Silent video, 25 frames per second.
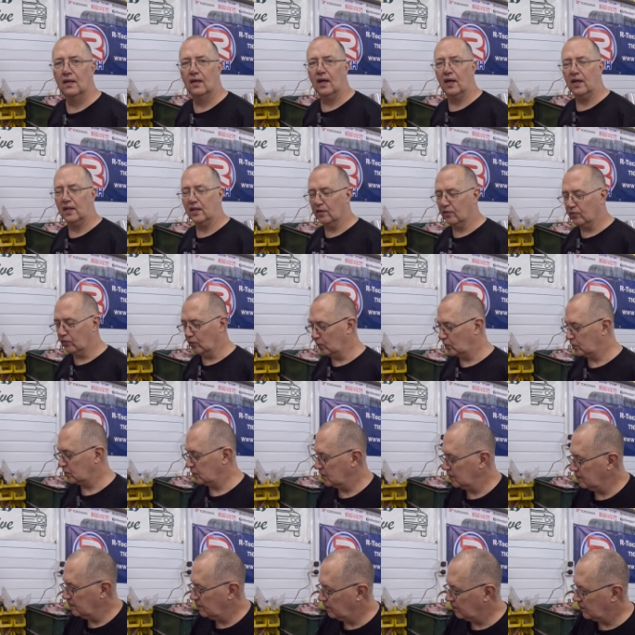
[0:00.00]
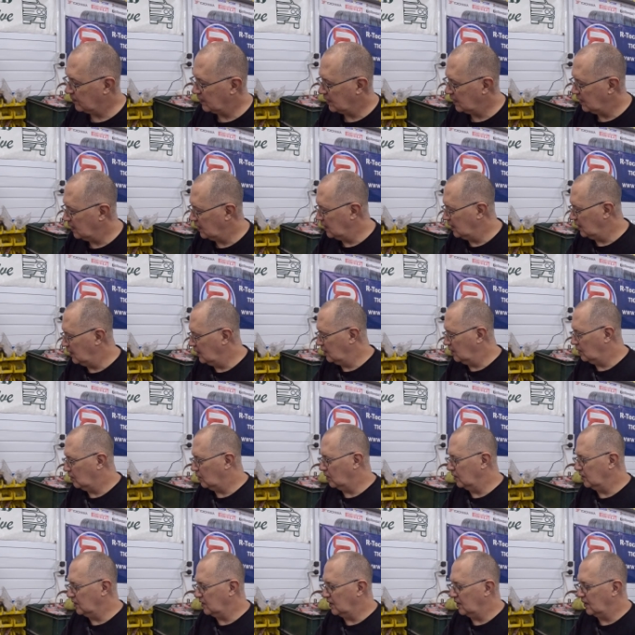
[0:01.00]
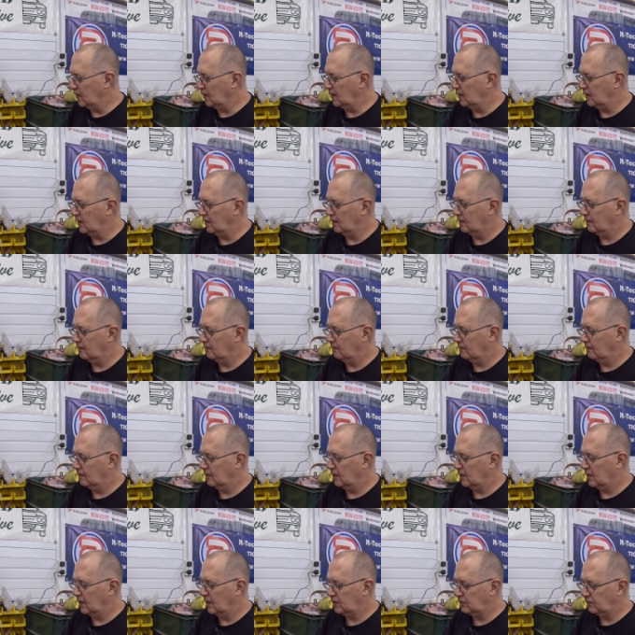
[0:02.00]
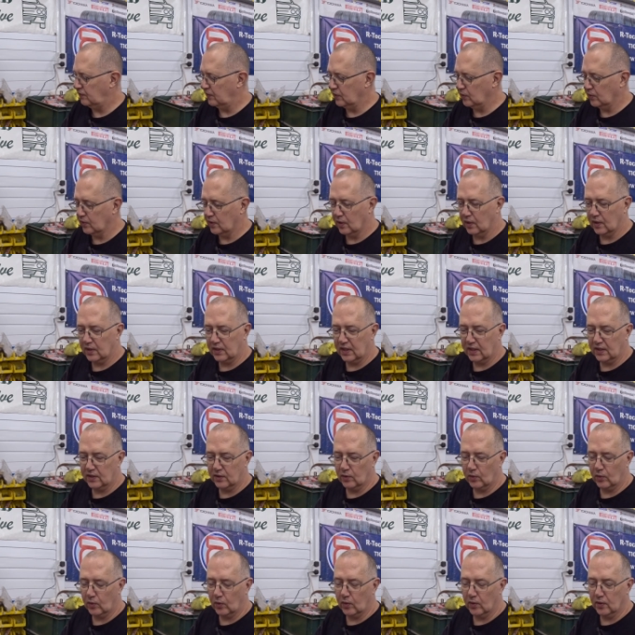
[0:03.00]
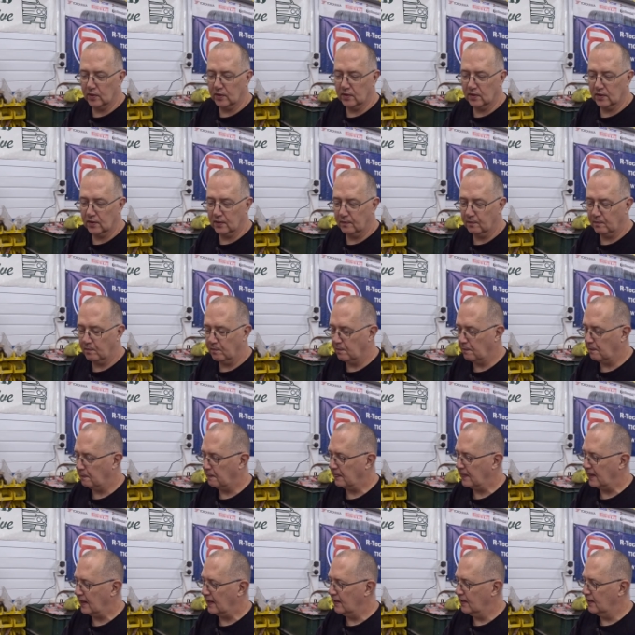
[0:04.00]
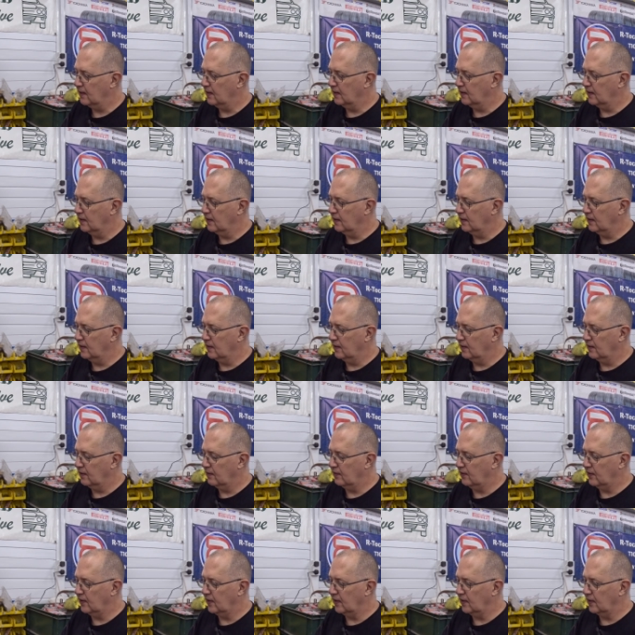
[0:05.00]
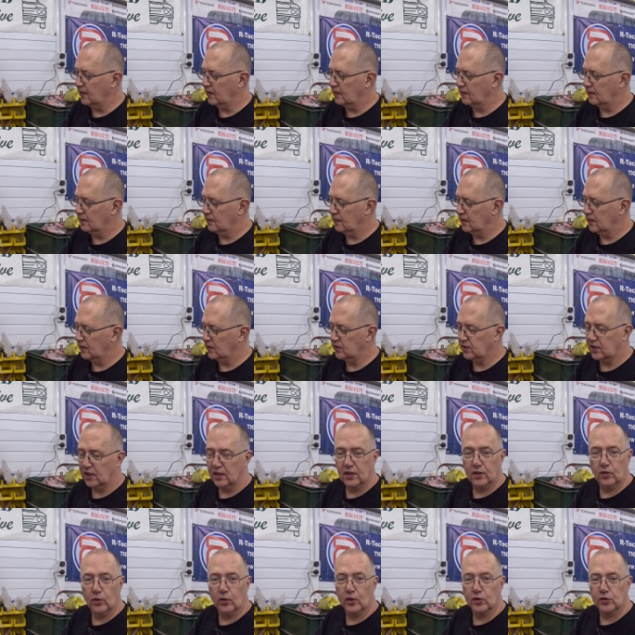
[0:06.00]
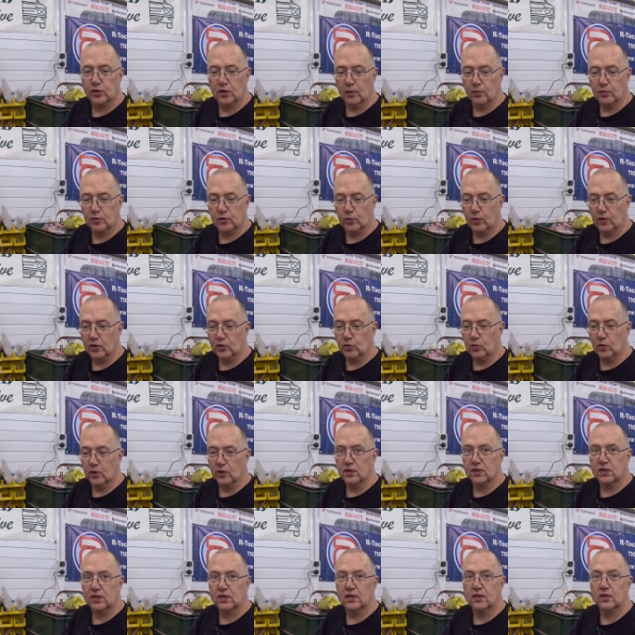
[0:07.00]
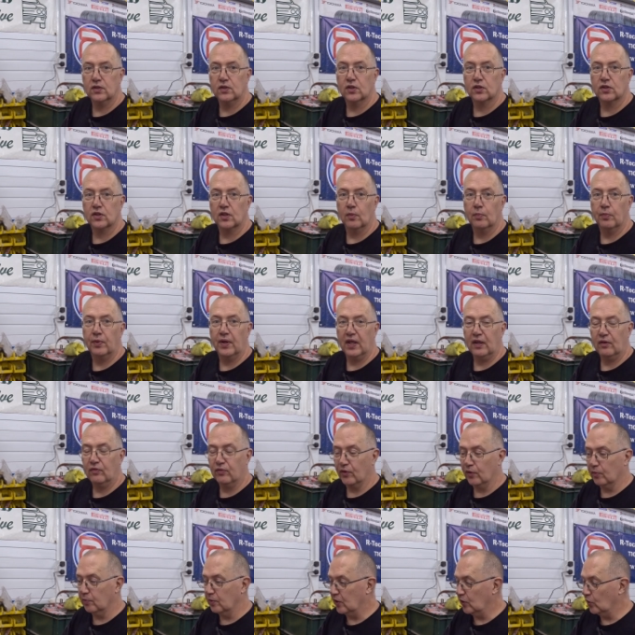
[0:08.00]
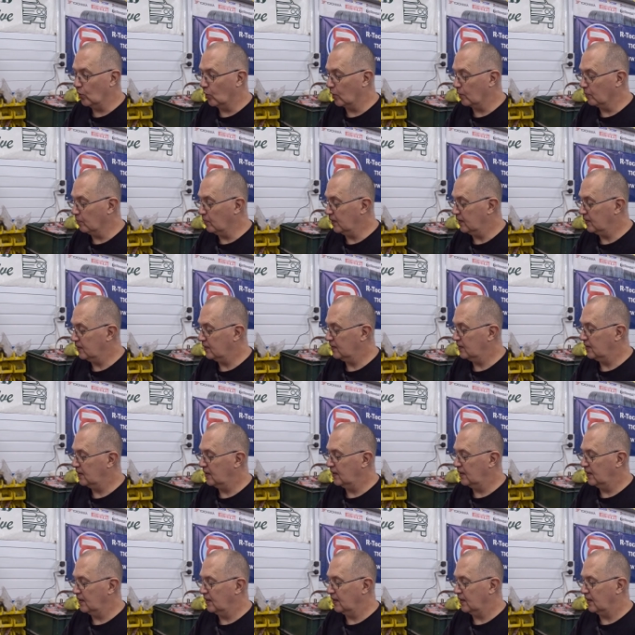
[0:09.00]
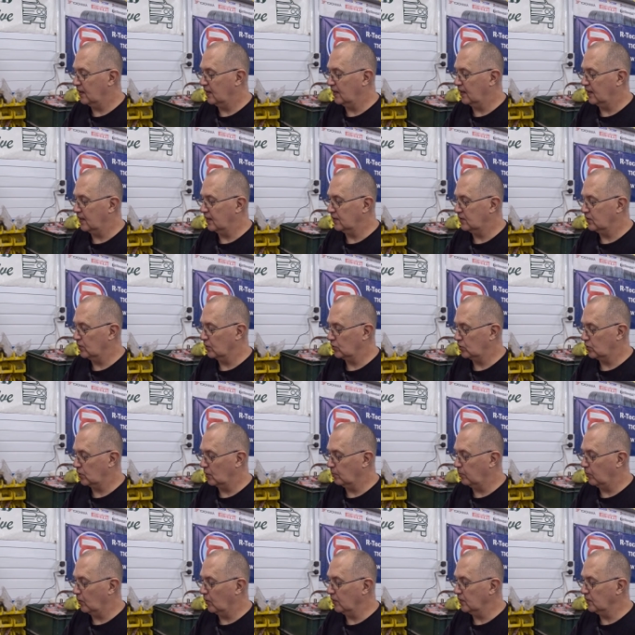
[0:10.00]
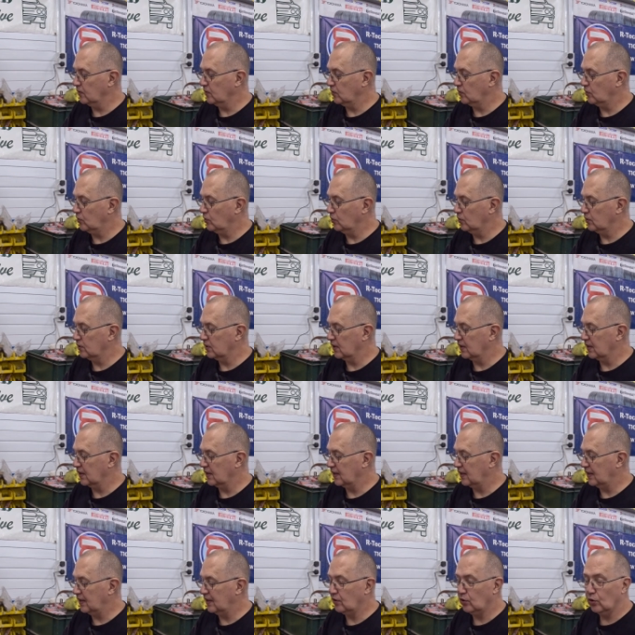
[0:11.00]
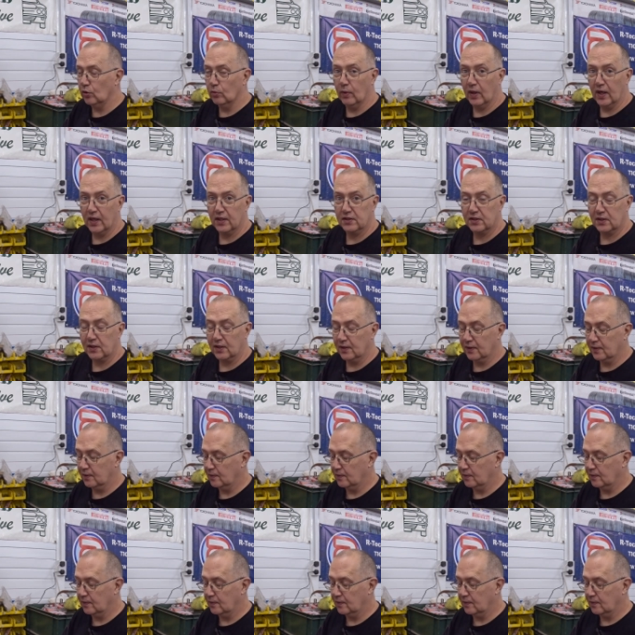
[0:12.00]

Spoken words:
Hi there folks. On the last video that I did on the extended oil sumps, which was just a break from the norm, I touched upon using a new mask,